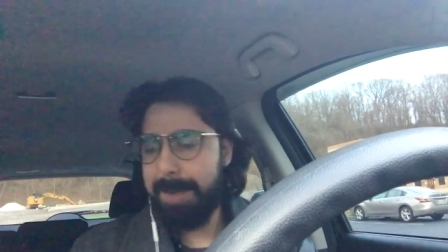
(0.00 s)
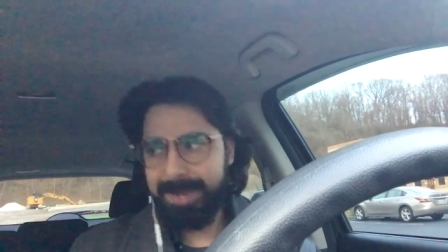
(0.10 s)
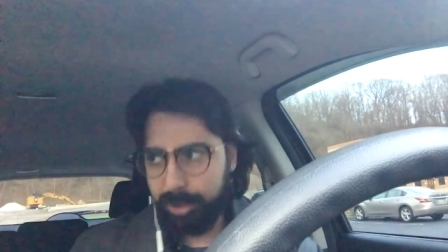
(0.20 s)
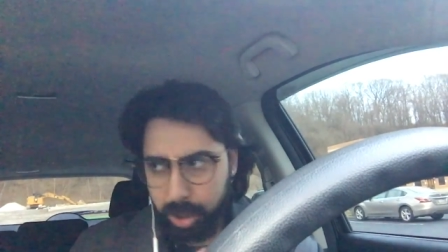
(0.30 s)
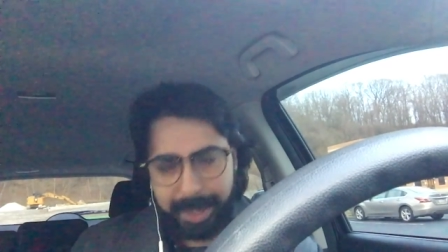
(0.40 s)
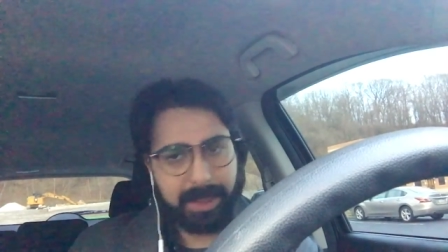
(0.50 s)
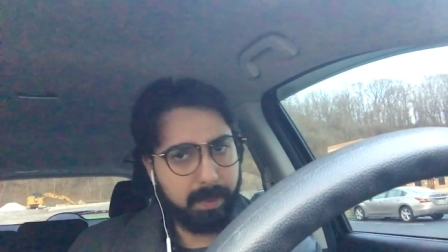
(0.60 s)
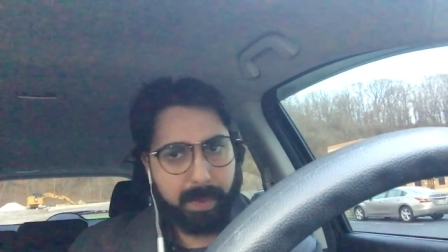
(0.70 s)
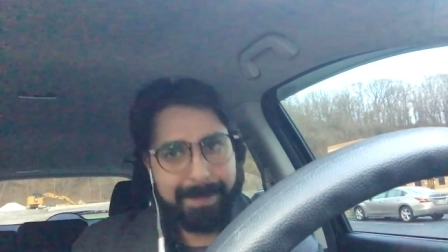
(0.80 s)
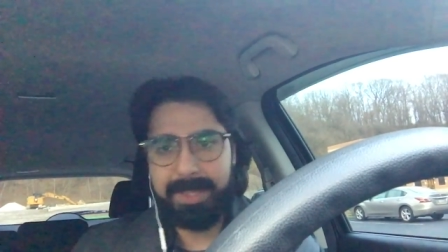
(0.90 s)
I mean, look at
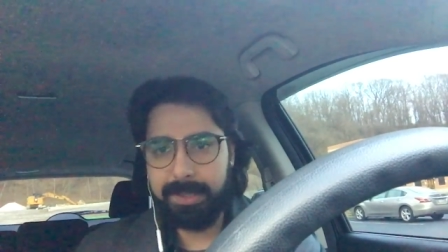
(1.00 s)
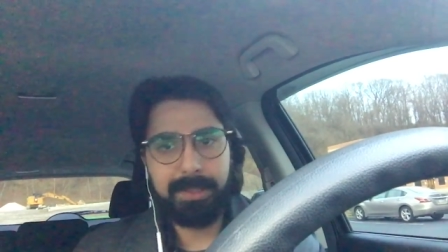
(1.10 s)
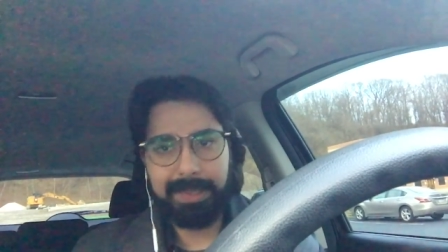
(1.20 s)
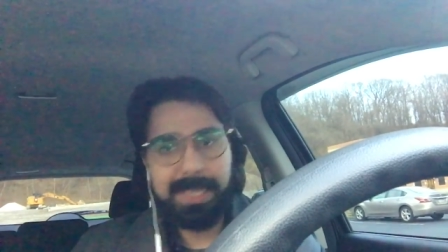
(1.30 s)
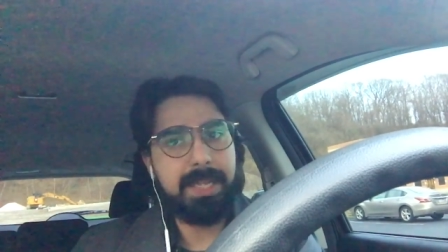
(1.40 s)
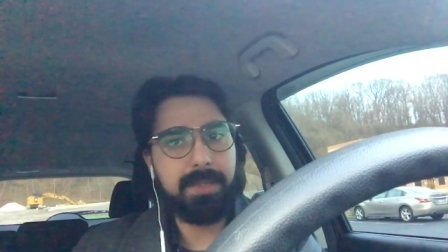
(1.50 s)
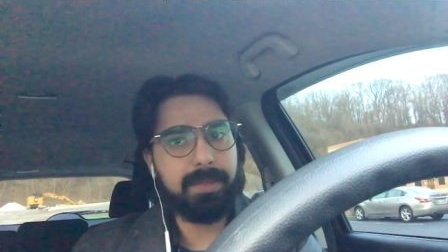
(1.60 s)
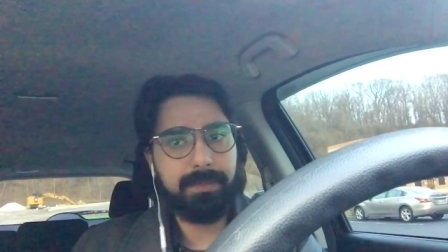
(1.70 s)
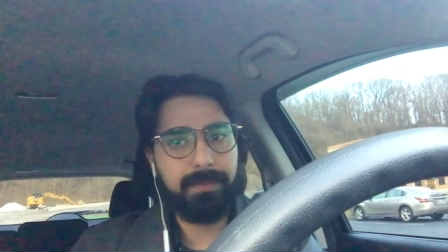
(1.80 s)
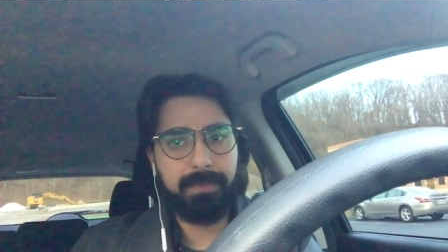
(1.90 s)
the women's
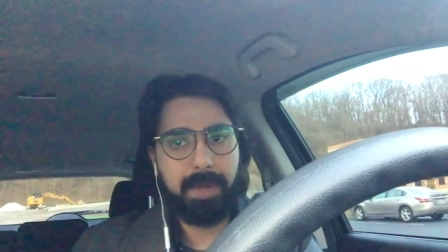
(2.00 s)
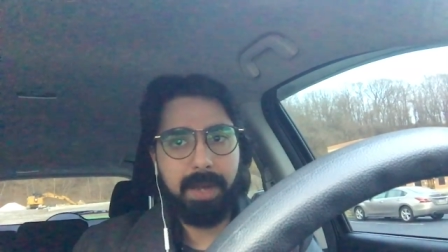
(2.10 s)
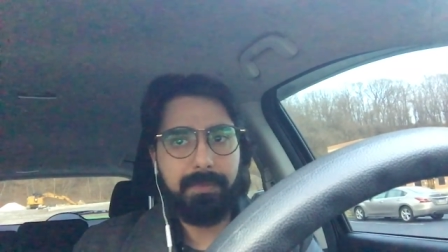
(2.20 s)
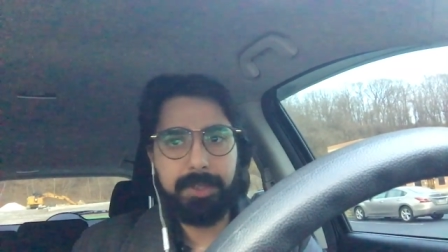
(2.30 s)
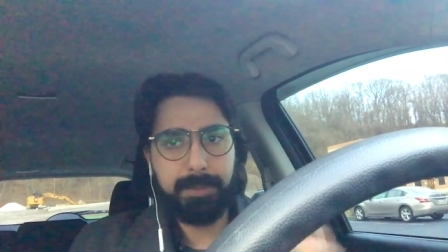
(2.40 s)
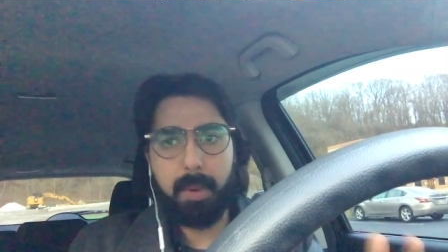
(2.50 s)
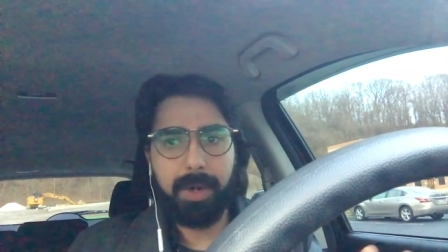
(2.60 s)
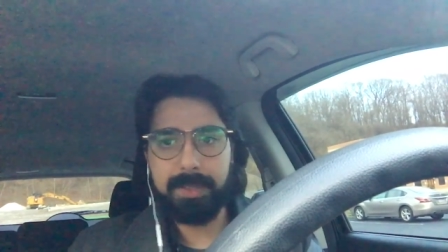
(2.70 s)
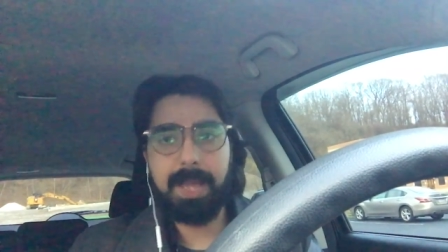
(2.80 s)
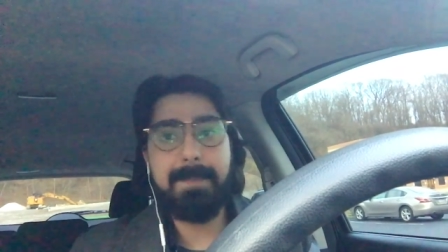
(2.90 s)
leagues of, of sports.